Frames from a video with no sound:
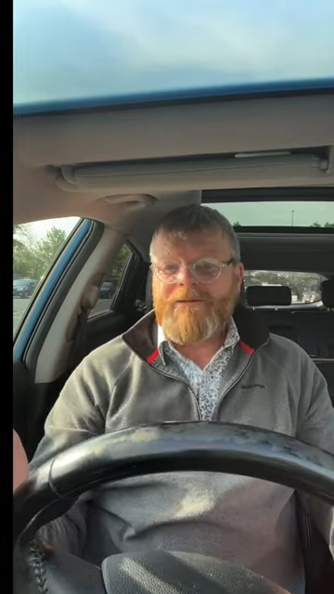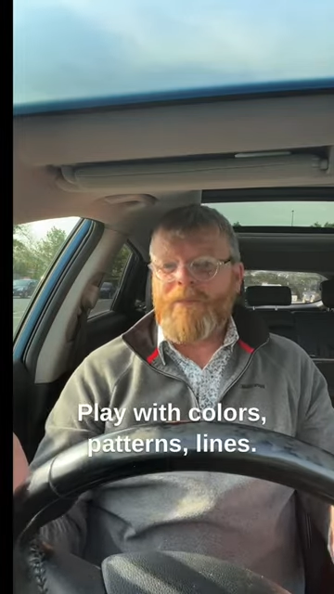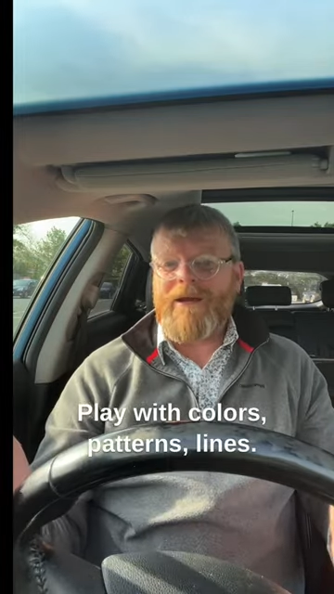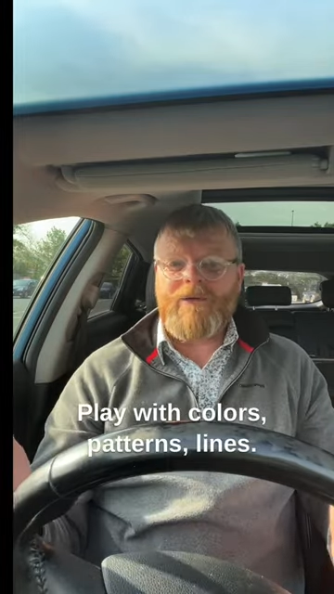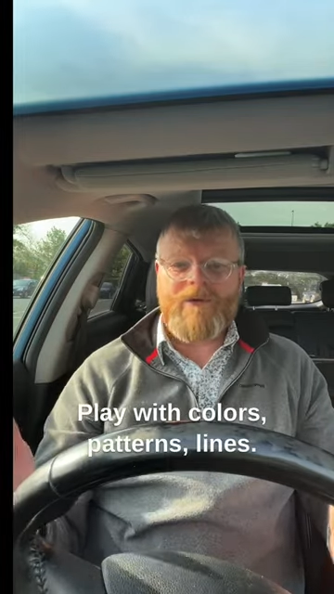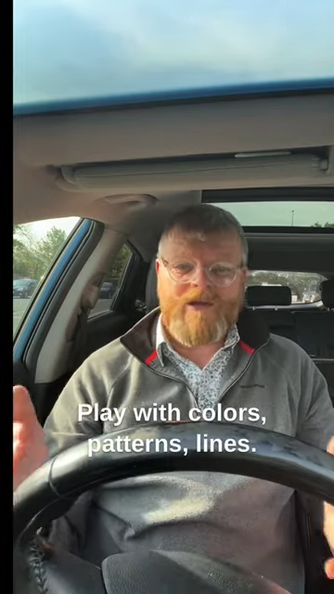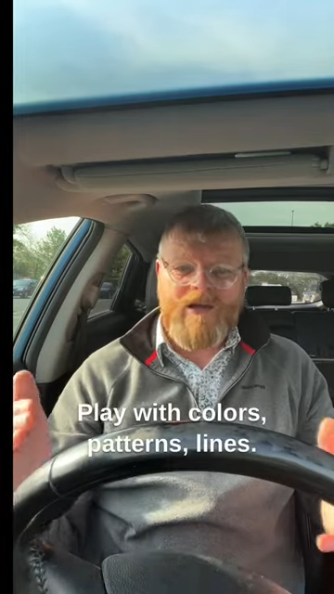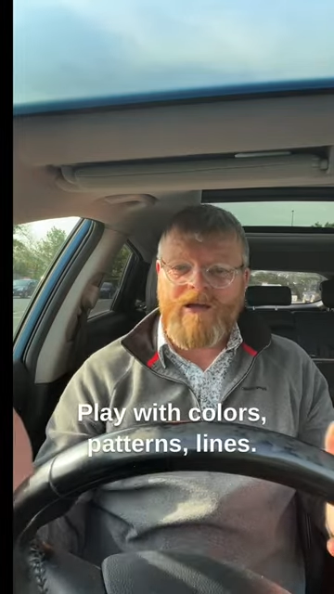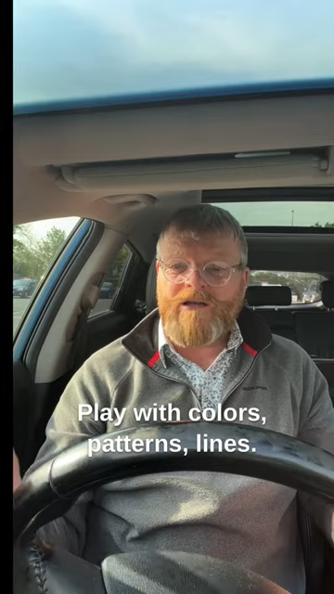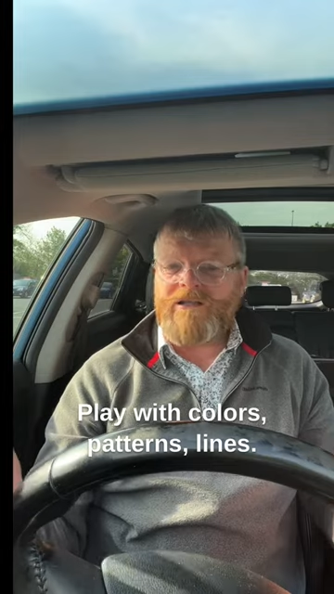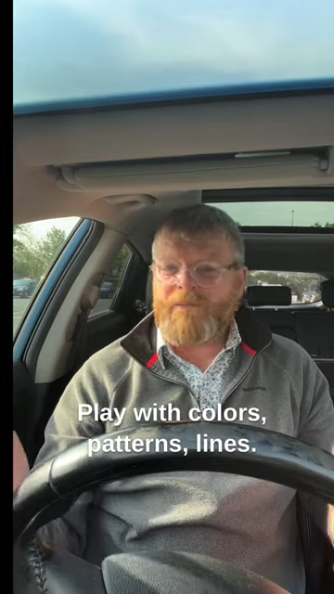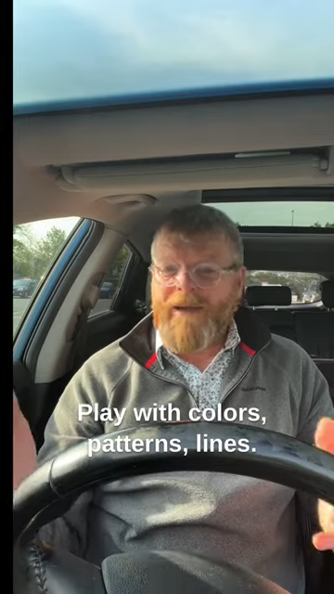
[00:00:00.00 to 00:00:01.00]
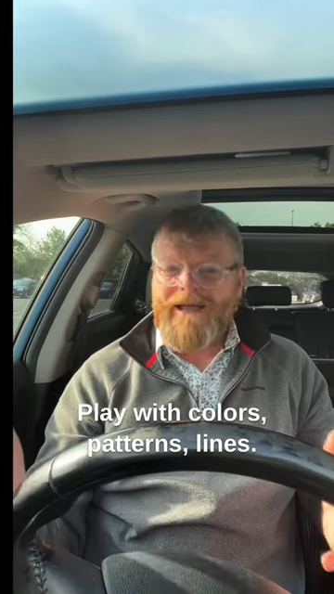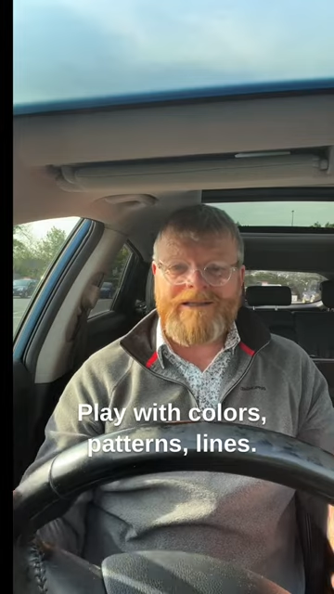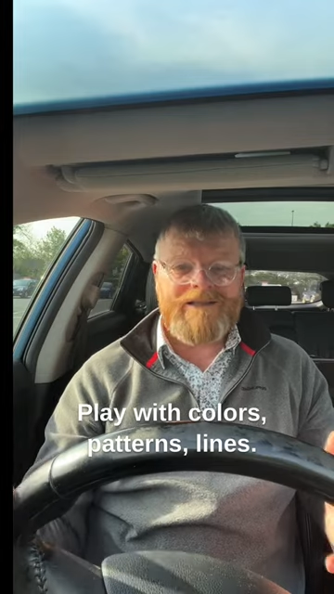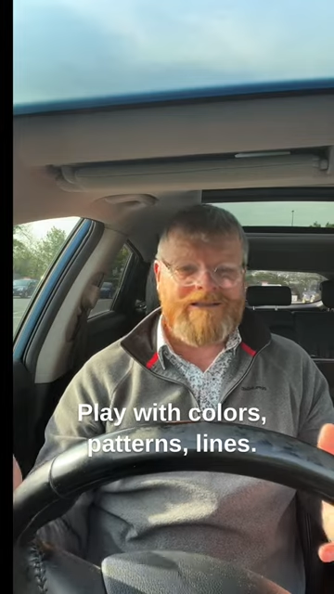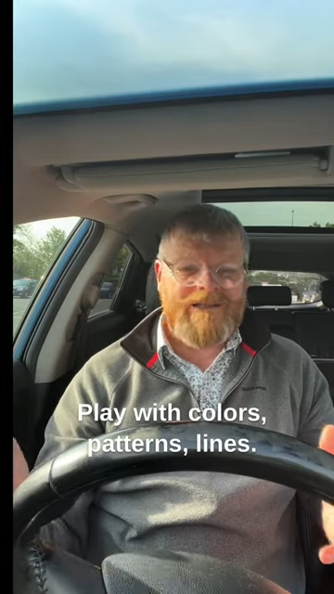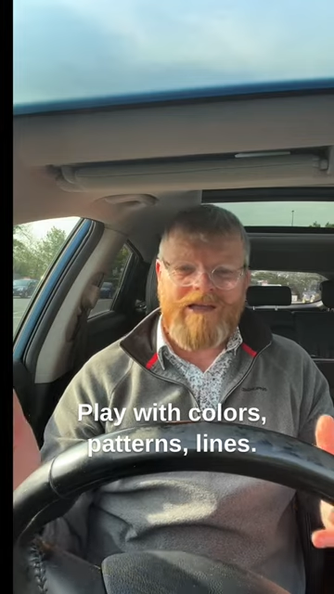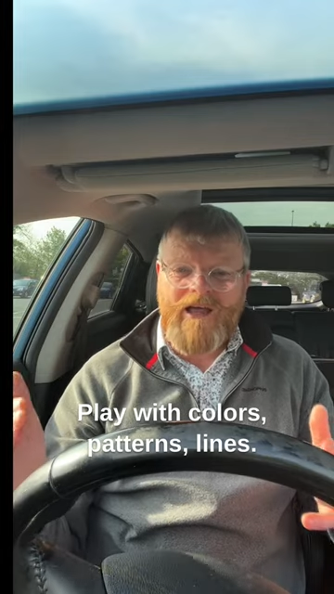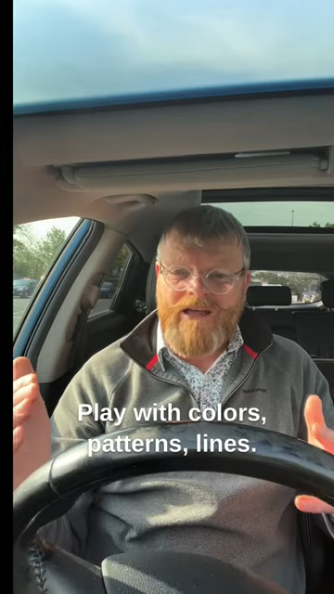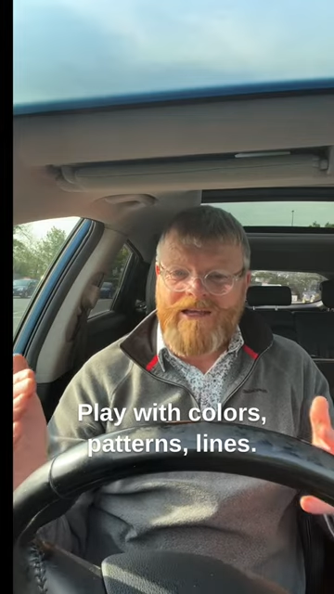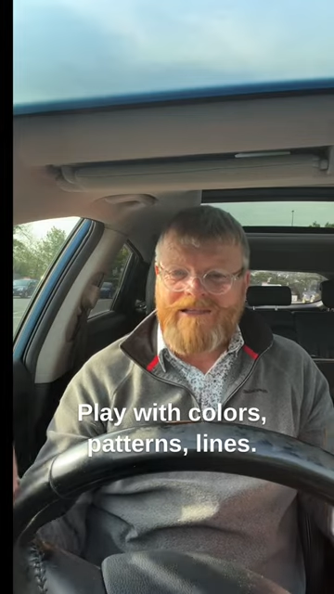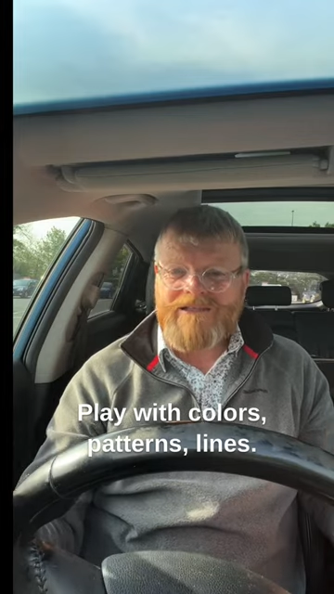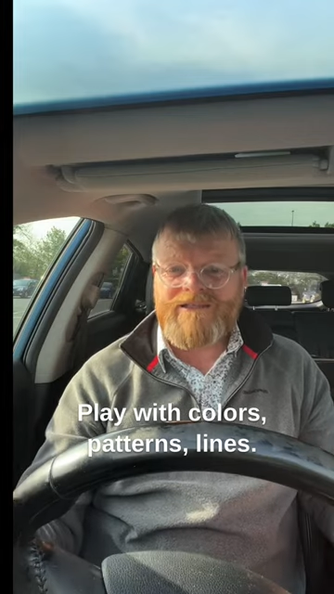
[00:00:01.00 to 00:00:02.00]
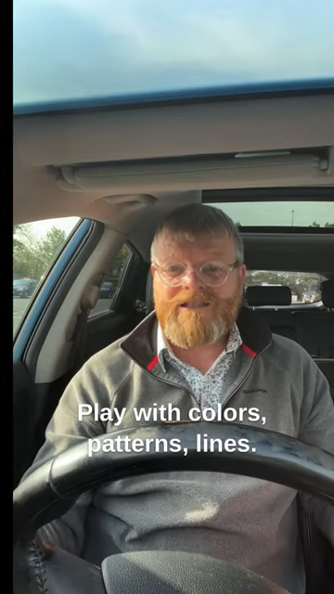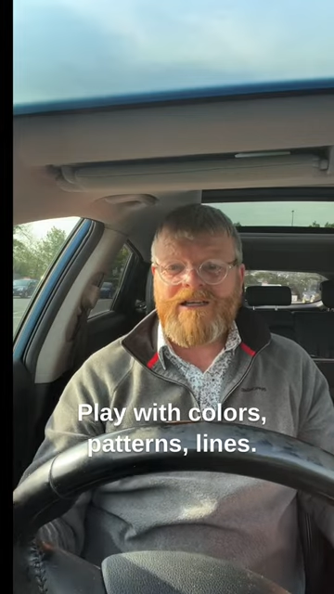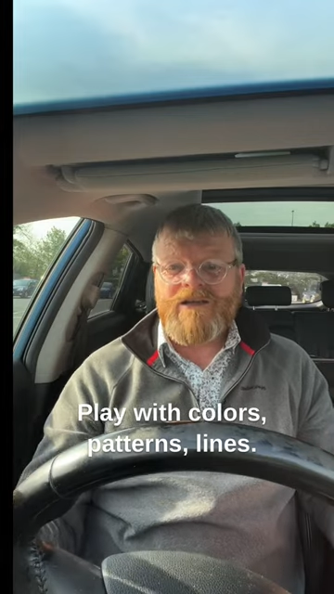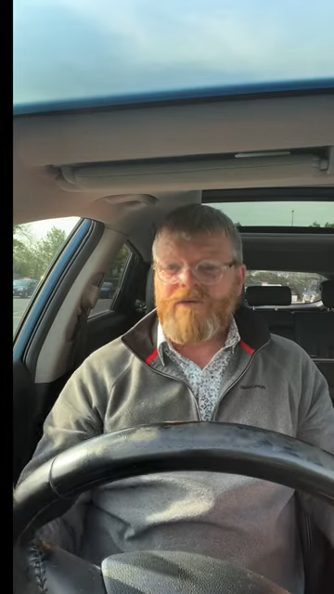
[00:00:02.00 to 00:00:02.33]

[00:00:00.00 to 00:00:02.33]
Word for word: play with colors, patterns, lines,